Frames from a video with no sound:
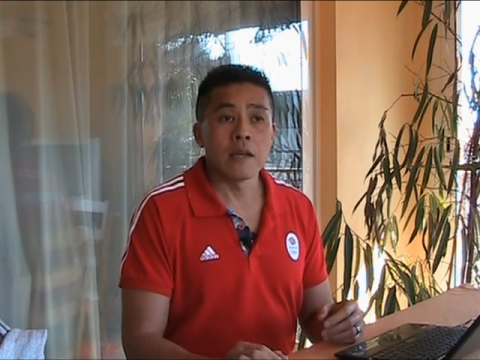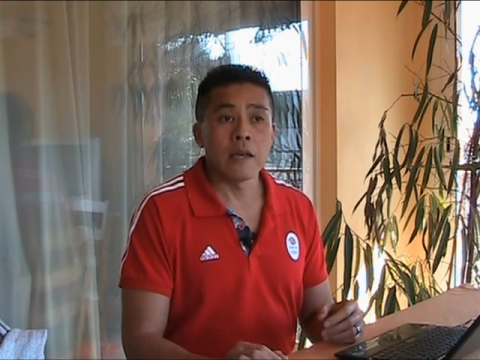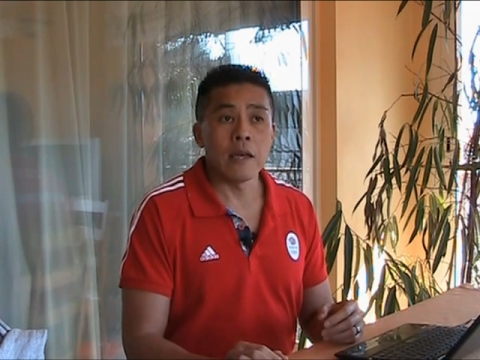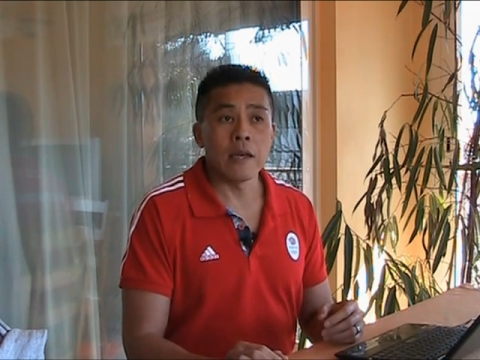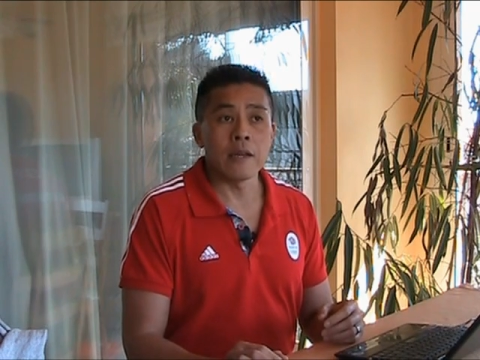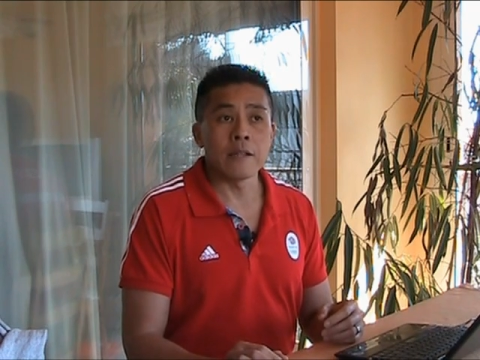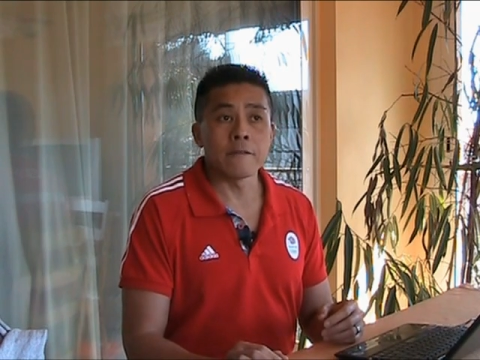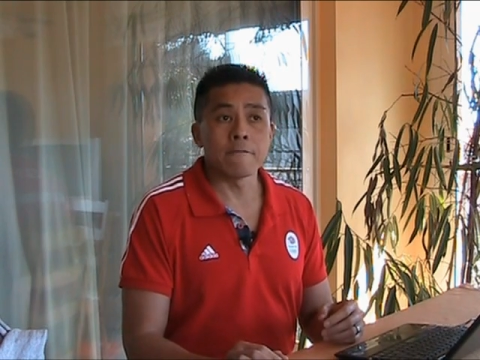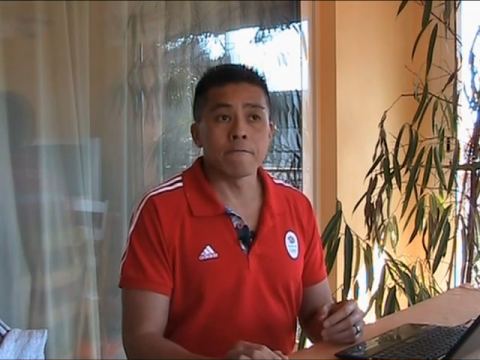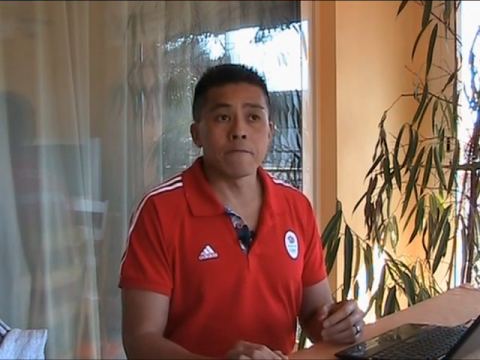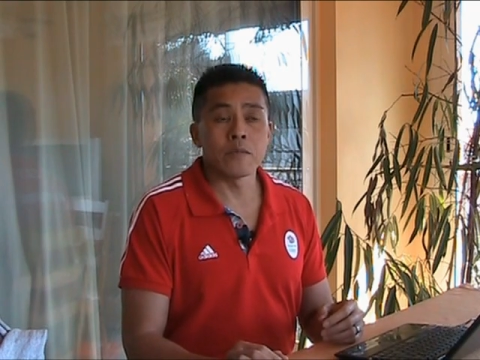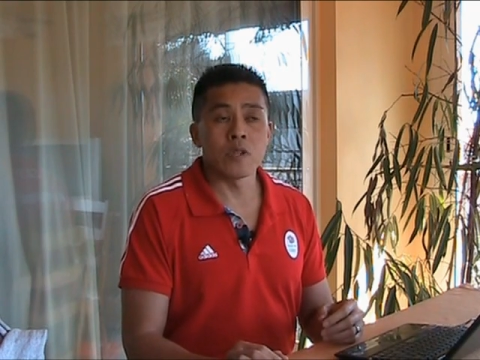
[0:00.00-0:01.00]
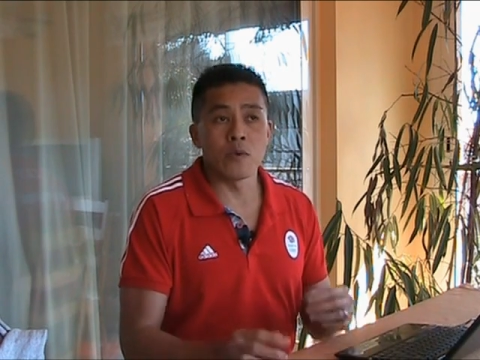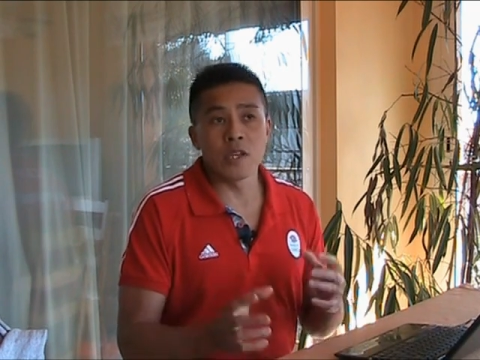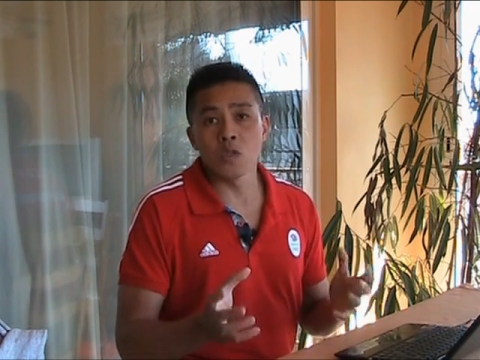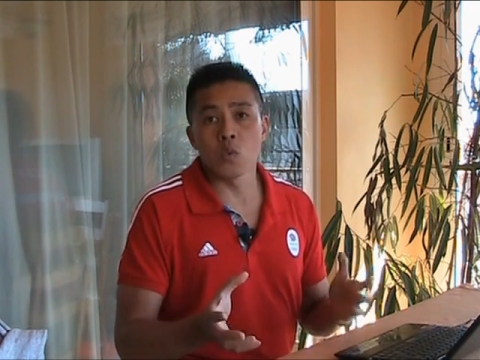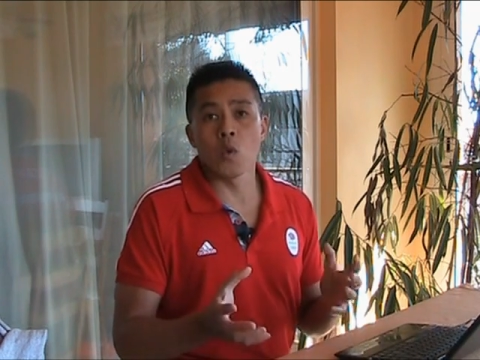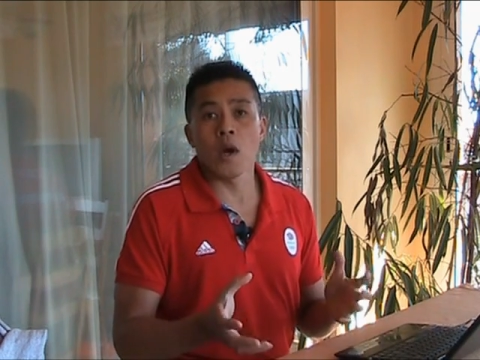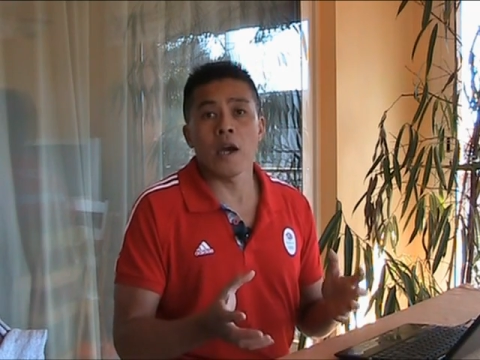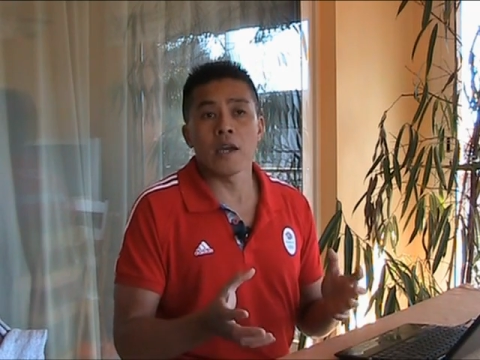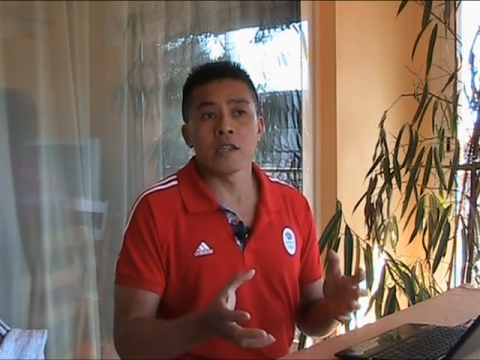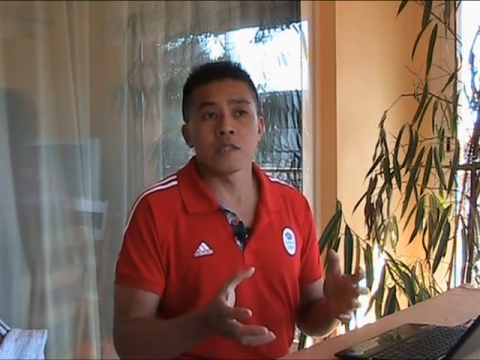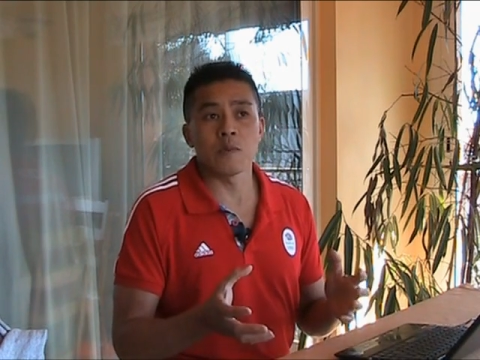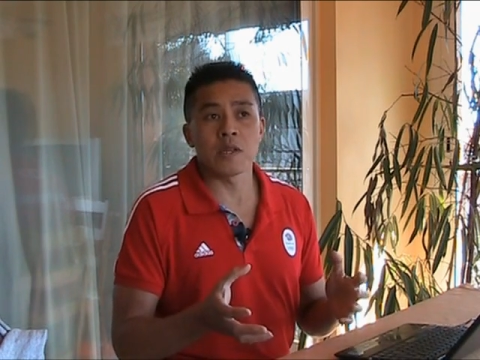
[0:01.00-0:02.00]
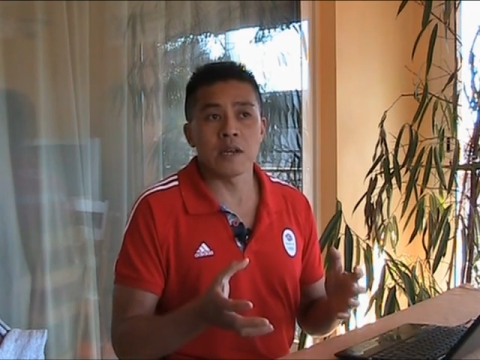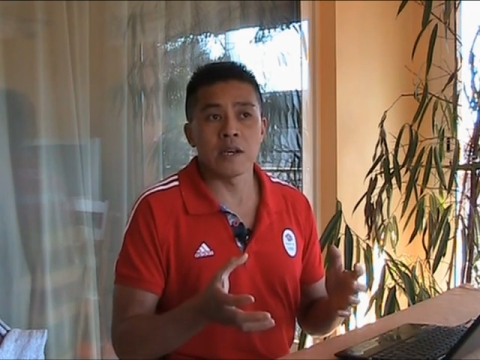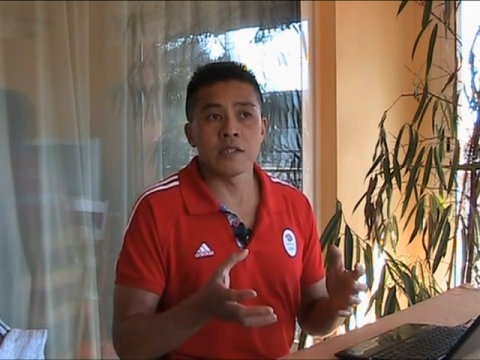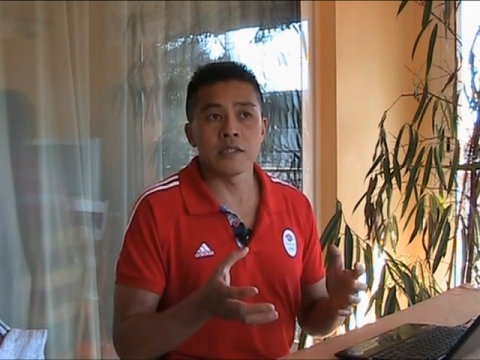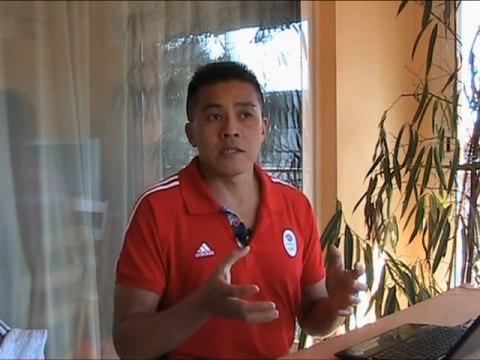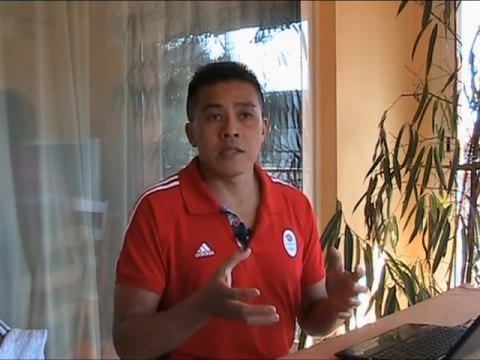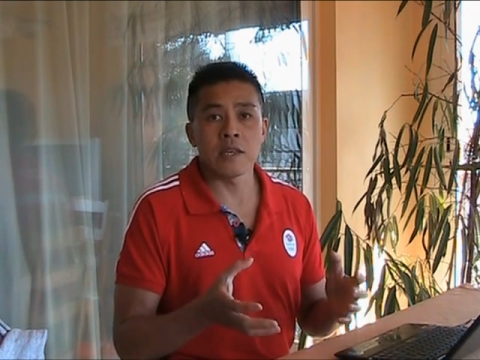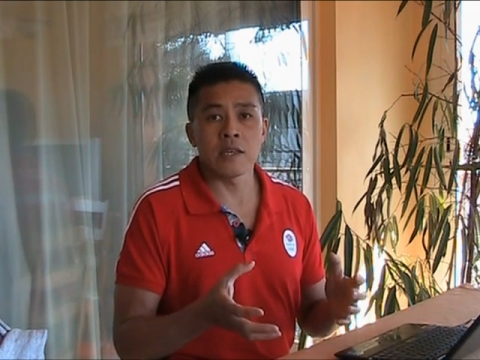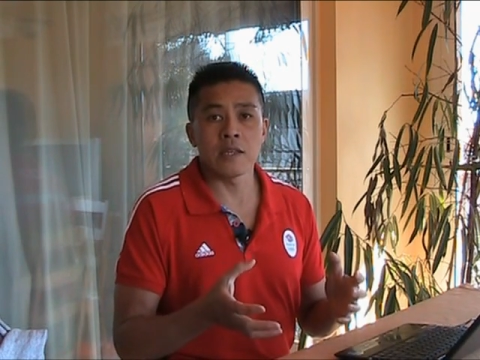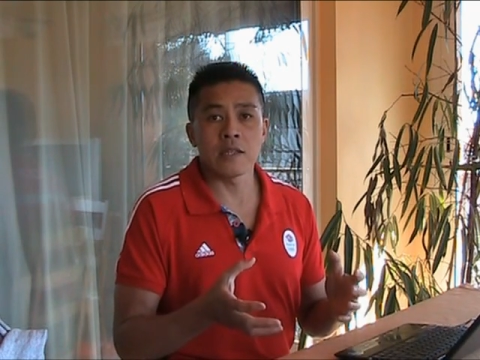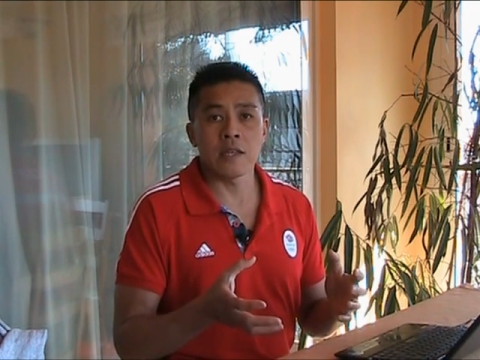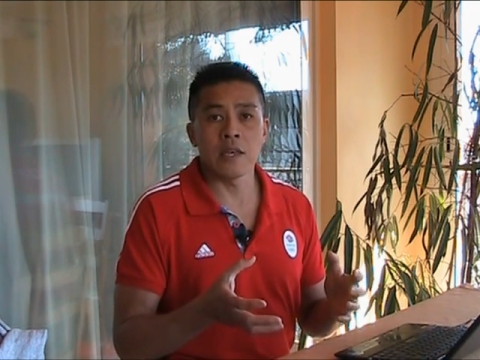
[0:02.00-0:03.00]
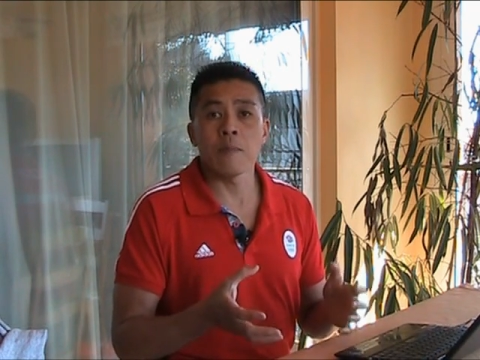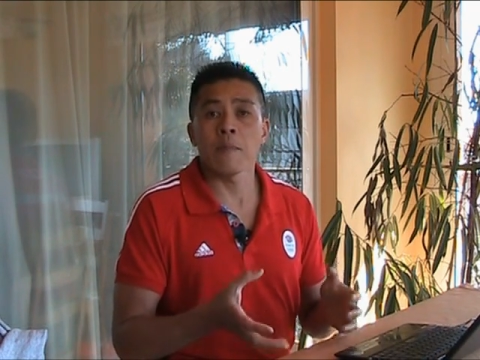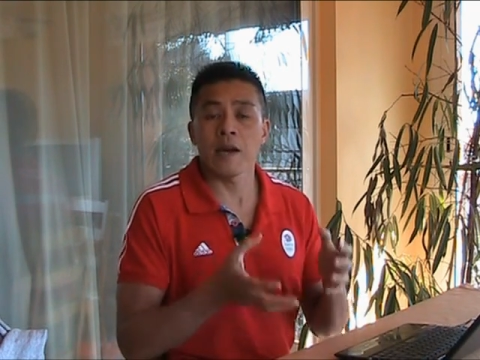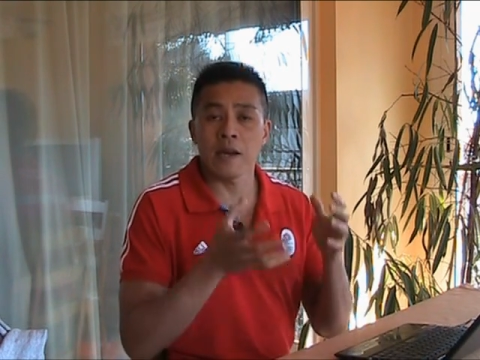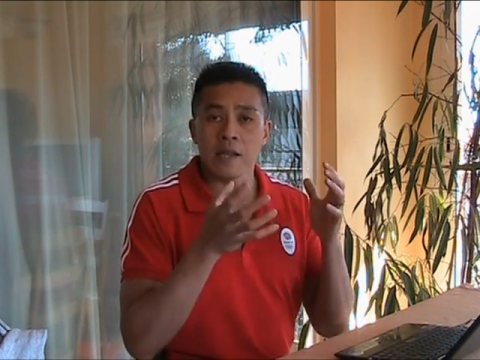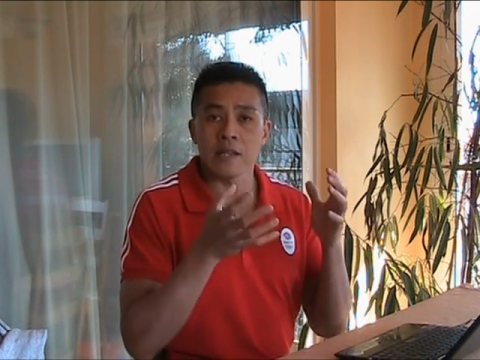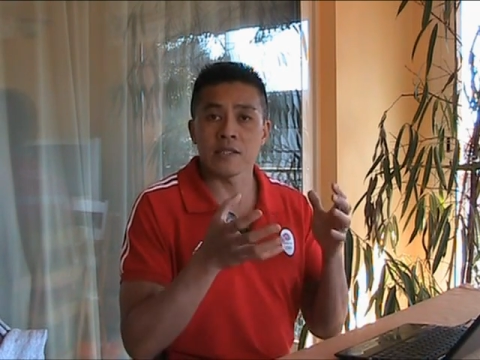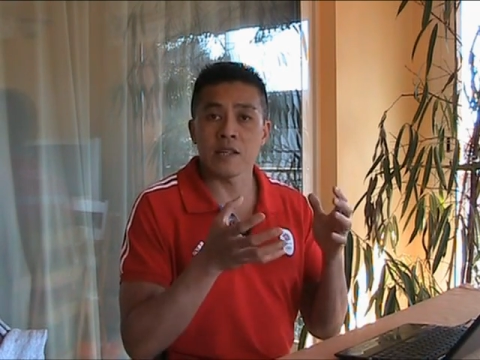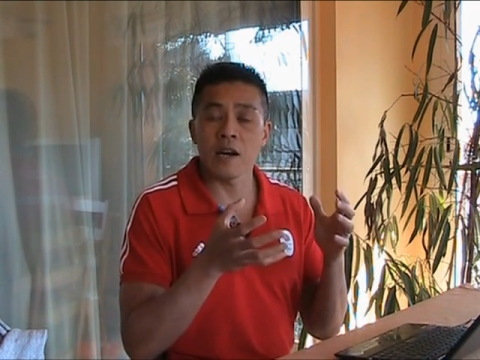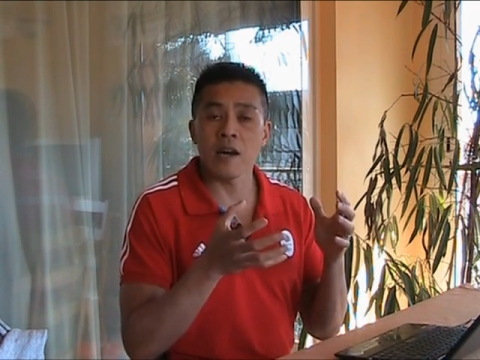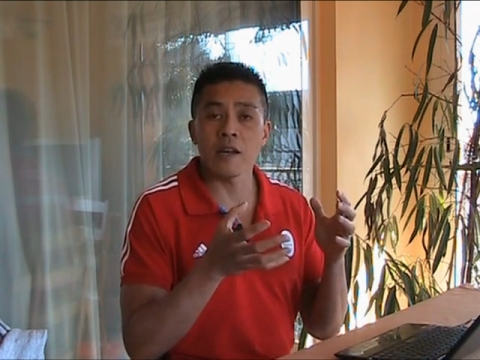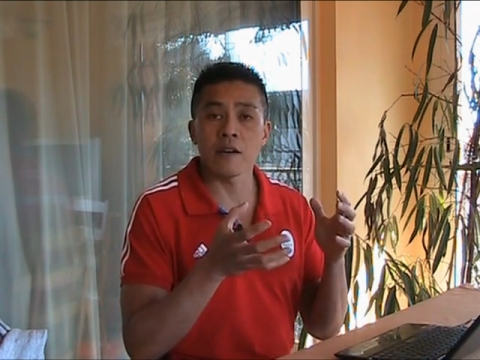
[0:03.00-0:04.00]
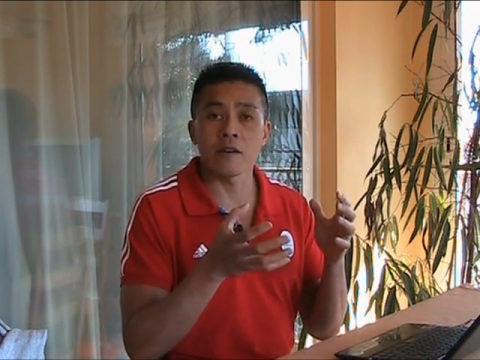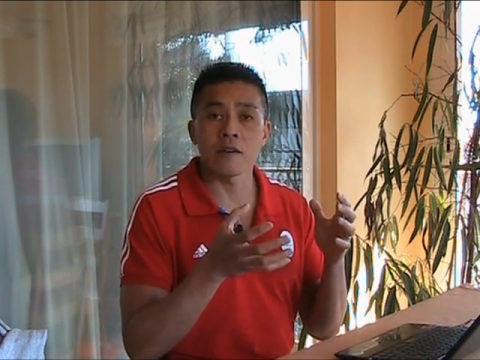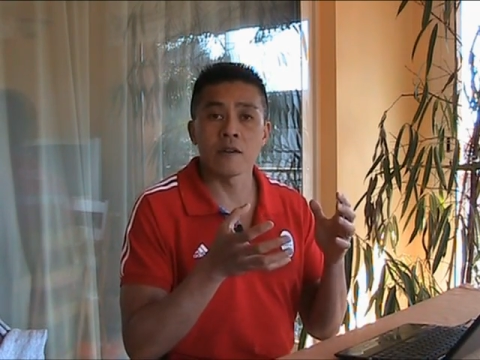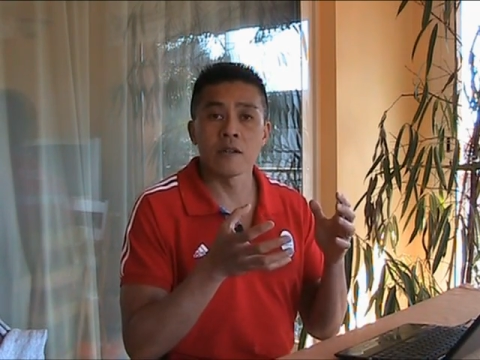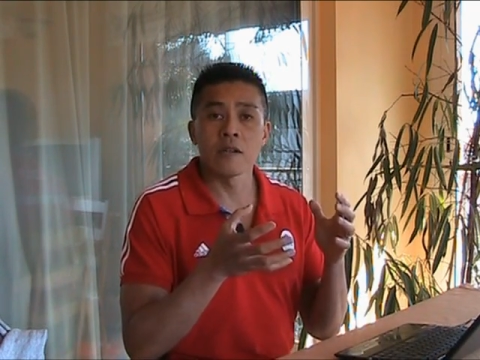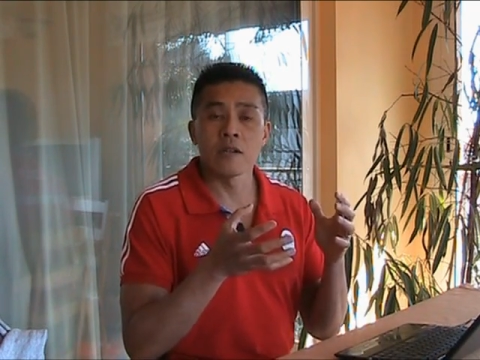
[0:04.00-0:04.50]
And the reason why is because the hip height is higher